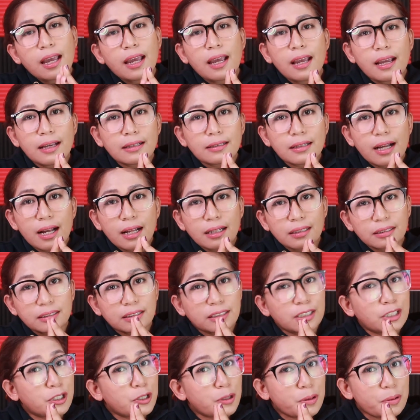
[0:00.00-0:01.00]
And I'll
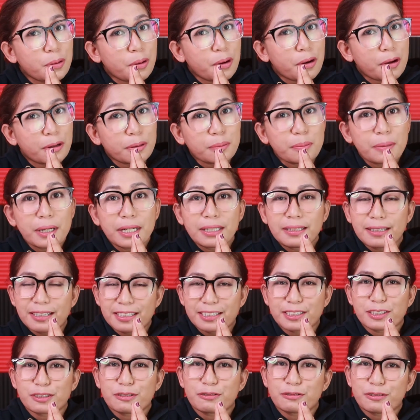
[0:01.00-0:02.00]
see you on my
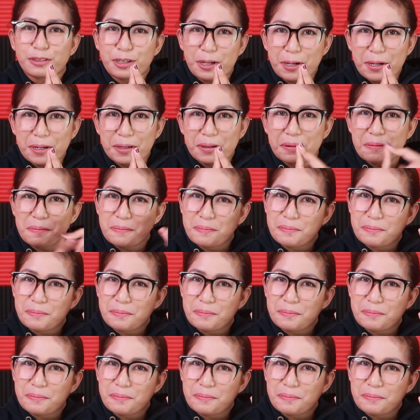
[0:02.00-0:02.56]
next vlog.